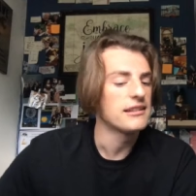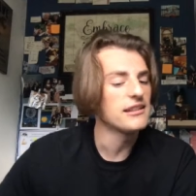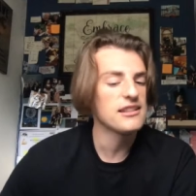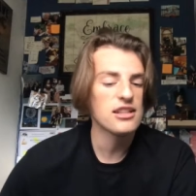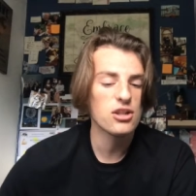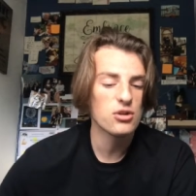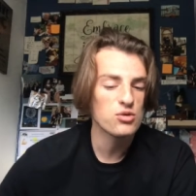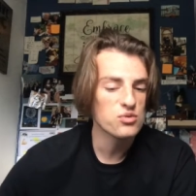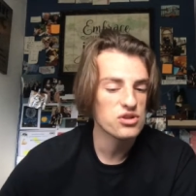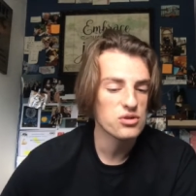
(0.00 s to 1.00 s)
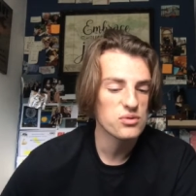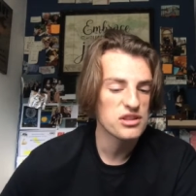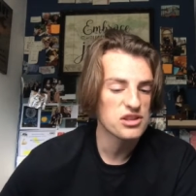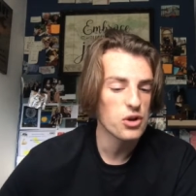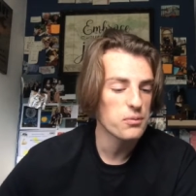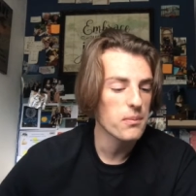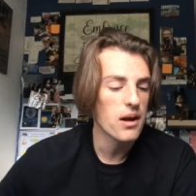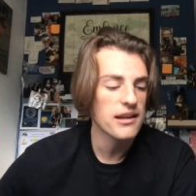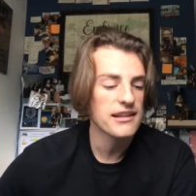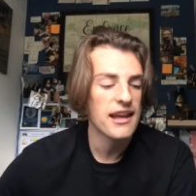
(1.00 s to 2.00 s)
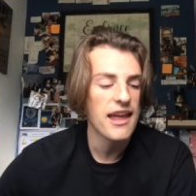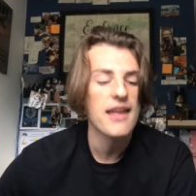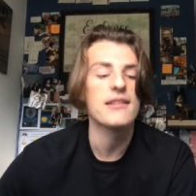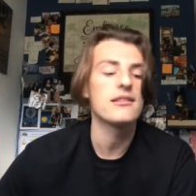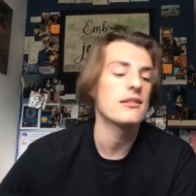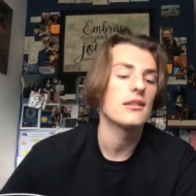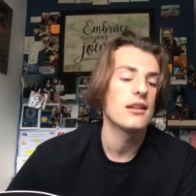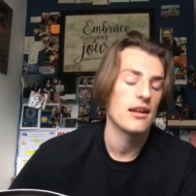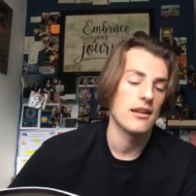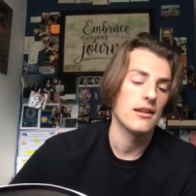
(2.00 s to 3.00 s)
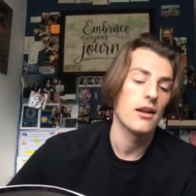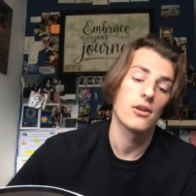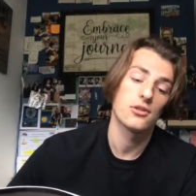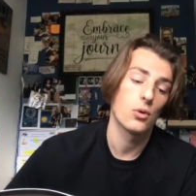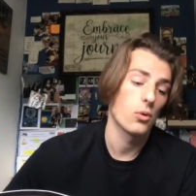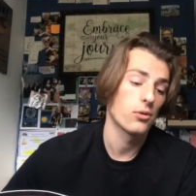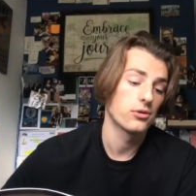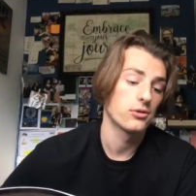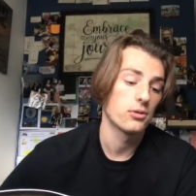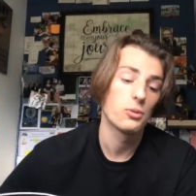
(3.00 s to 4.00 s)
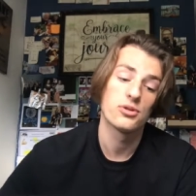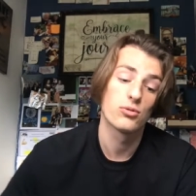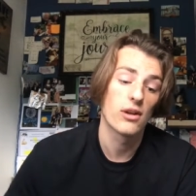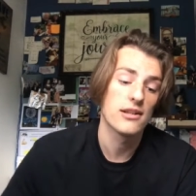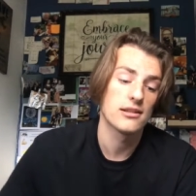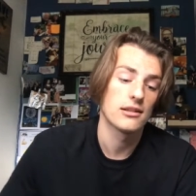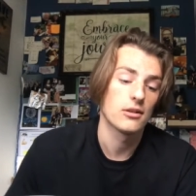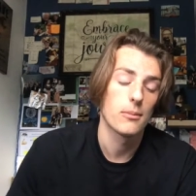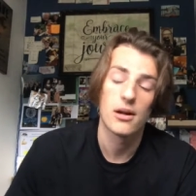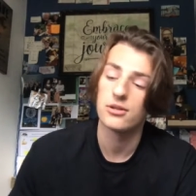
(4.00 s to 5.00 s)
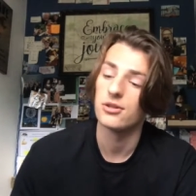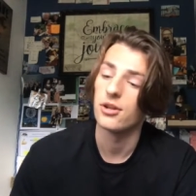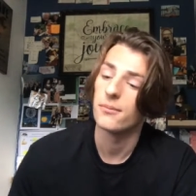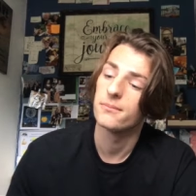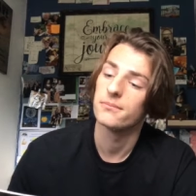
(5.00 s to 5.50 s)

Did you do this on my head? he asked the horse, who was grazing in the pasture.